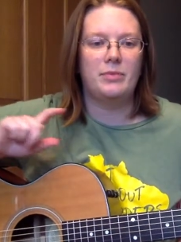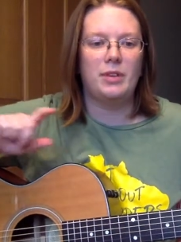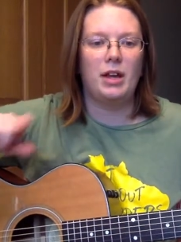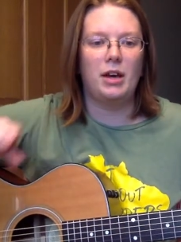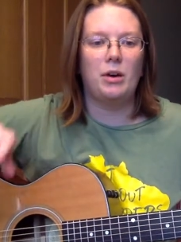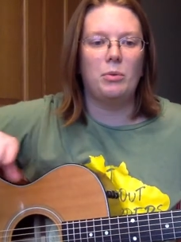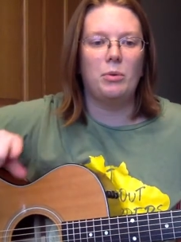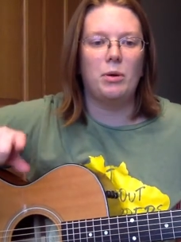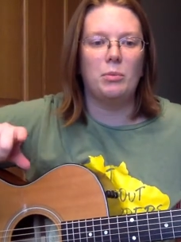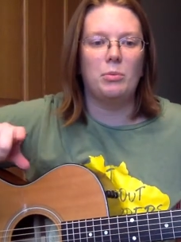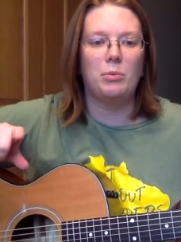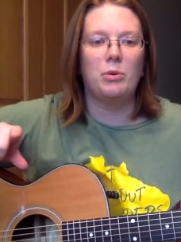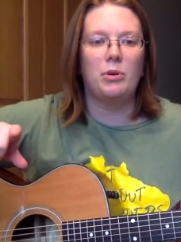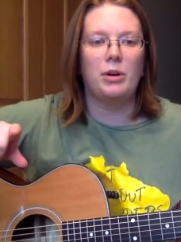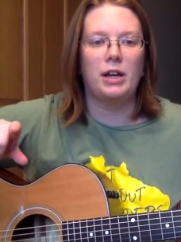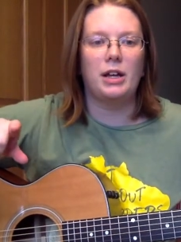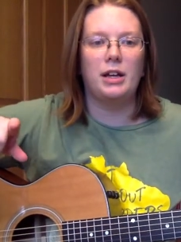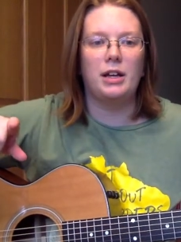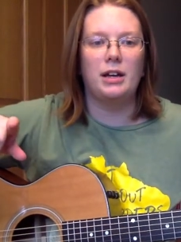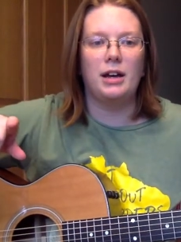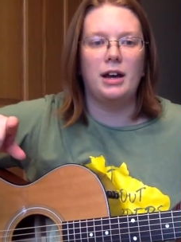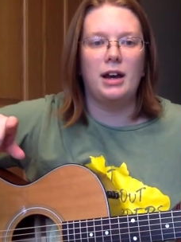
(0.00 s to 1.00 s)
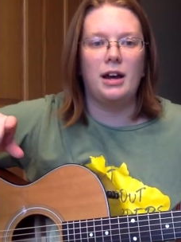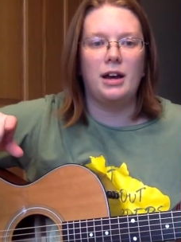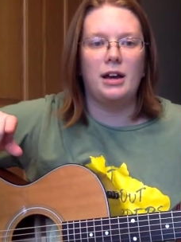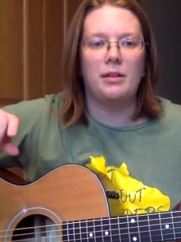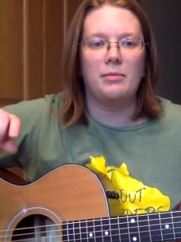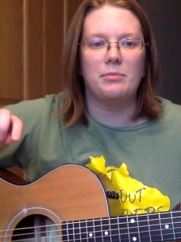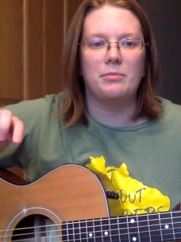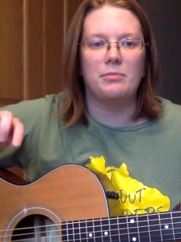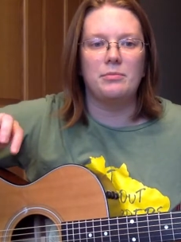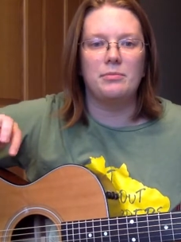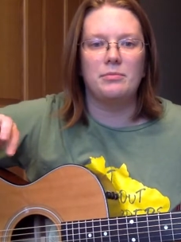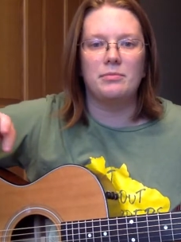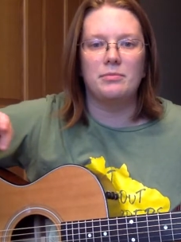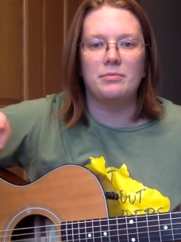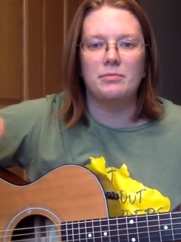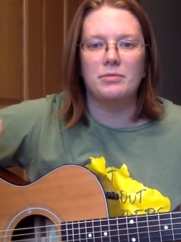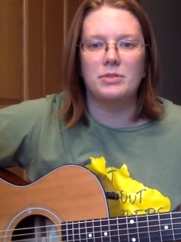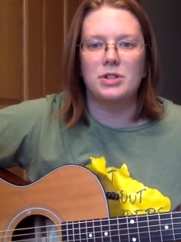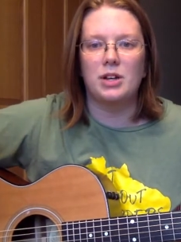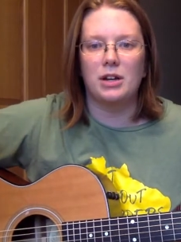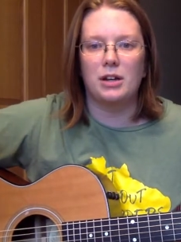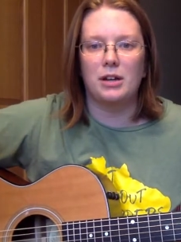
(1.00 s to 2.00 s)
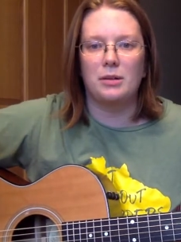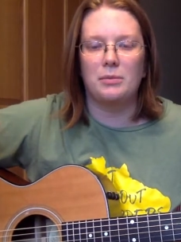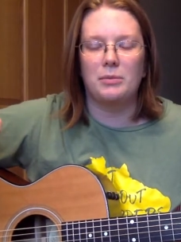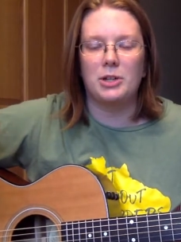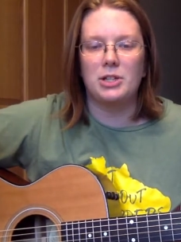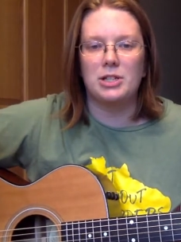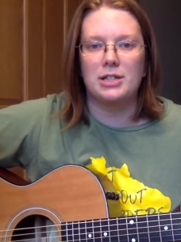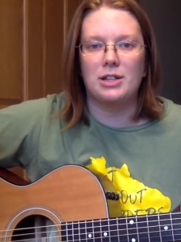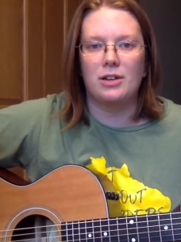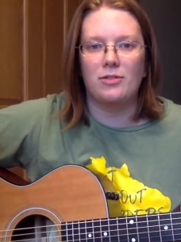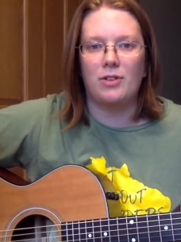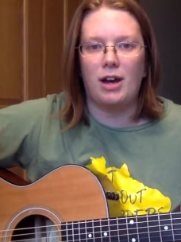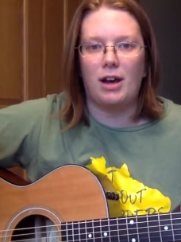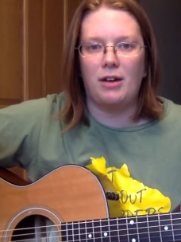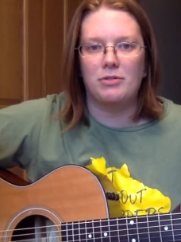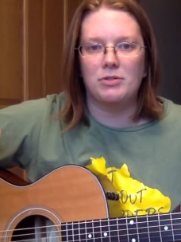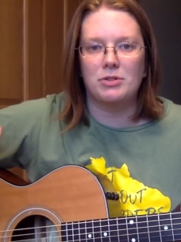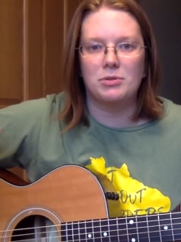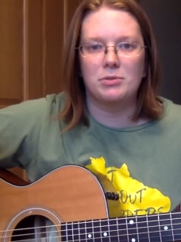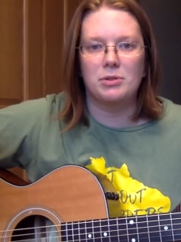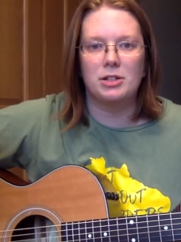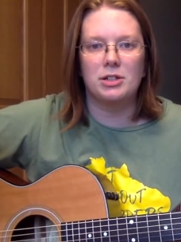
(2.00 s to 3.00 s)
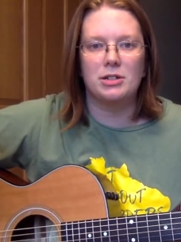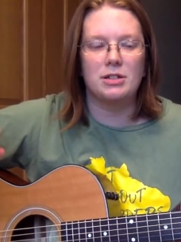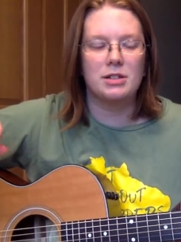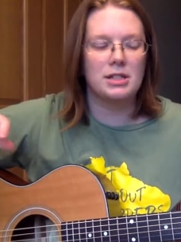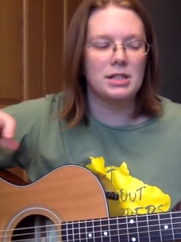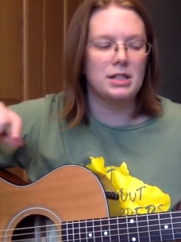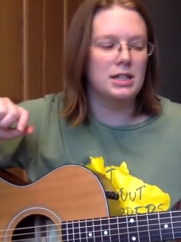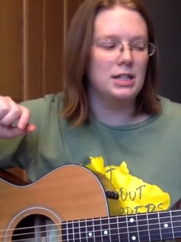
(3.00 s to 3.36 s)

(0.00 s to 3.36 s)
at what point I'm talking about stuff afterwards.